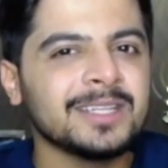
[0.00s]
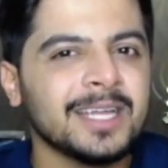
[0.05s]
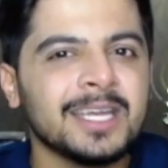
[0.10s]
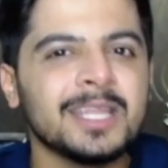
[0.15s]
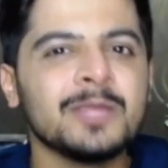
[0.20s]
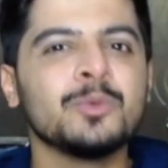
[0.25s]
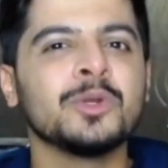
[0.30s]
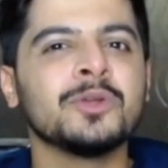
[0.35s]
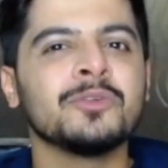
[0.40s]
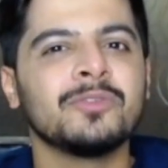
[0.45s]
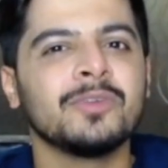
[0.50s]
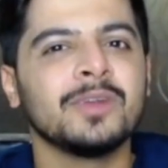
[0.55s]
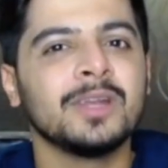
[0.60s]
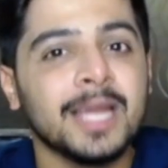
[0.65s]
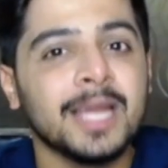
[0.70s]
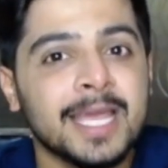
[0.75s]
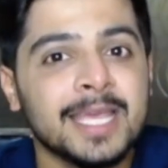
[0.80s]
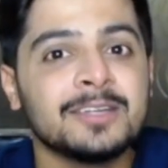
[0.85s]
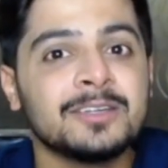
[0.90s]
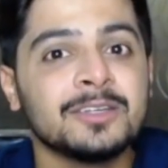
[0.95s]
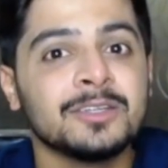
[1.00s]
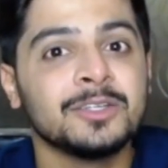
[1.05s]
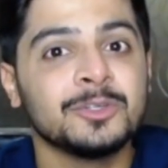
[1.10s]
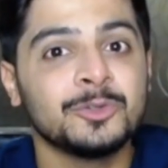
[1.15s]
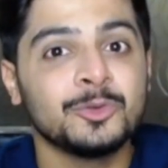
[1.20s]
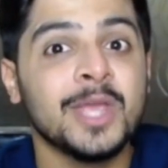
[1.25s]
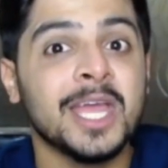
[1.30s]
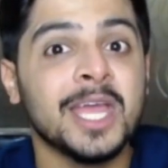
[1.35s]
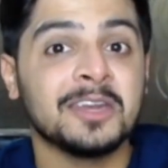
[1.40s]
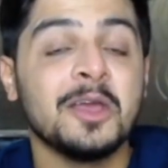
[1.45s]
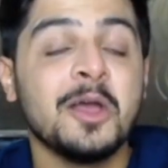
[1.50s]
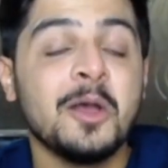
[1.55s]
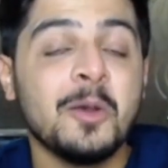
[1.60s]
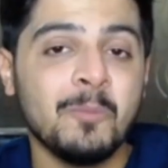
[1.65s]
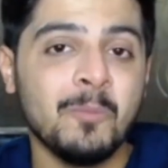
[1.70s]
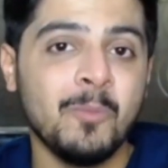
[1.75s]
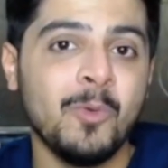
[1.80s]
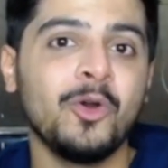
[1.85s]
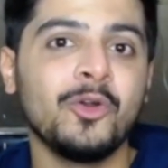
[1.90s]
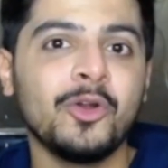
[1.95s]
that he would have liked to get
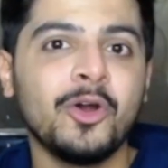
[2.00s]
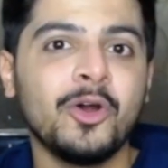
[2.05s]
more